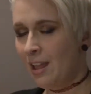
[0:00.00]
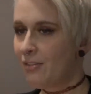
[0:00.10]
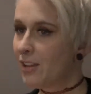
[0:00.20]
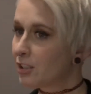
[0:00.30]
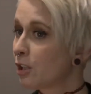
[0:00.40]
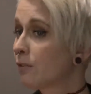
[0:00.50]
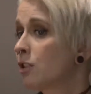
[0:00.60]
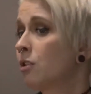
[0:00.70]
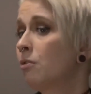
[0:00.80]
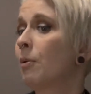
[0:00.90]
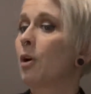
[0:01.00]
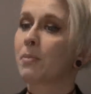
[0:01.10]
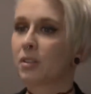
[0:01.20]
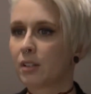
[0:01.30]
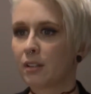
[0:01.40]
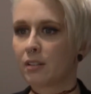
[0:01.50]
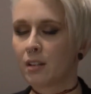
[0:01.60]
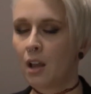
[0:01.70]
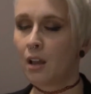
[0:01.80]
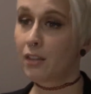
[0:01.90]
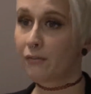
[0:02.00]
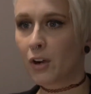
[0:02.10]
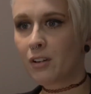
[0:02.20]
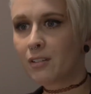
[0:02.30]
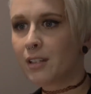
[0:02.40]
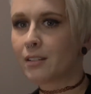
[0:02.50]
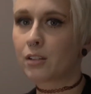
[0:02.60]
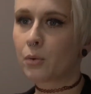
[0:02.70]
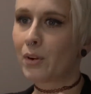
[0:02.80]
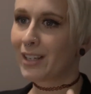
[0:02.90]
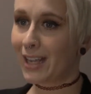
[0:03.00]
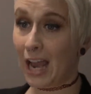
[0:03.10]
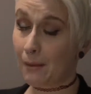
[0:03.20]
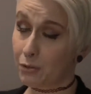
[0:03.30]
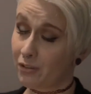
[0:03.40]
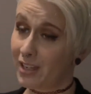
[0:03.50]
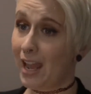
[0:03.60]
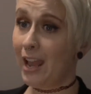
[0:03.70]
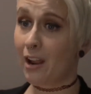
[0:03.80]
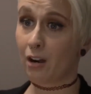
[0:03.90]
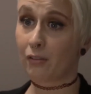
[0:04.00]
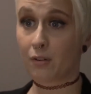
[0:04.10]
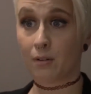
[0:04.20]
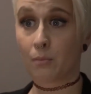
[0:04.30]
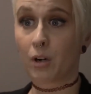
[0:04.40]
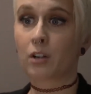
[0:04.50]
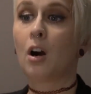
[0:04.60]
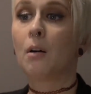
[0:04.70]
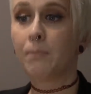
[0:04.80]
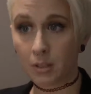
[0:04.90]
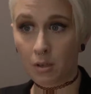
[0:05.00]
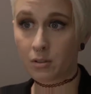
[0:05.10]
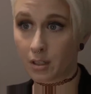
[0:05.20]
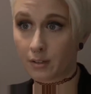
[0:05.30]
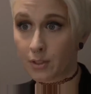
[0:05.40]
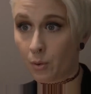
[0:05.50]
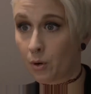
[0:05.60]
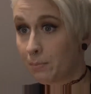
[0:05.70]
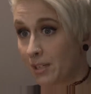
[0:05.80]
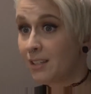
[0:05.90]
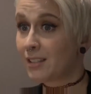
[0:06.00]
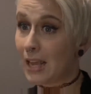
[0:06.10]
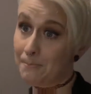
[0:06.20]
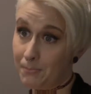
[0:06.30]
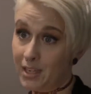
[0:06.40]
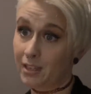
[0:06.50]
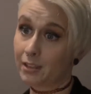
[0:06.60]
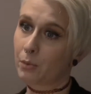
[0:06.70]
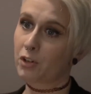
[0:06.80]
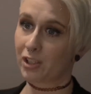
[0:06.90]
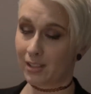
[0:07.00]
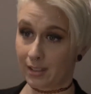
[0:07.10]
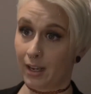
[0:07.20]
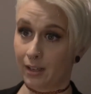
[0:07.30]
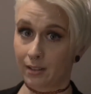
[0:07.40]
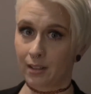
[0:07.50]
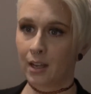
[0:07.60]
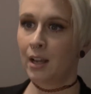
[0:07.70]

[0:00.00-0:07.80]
This serves 2 purposes. The first is it's going to capture the air from what are called plosives, or P's and B's, when she sings.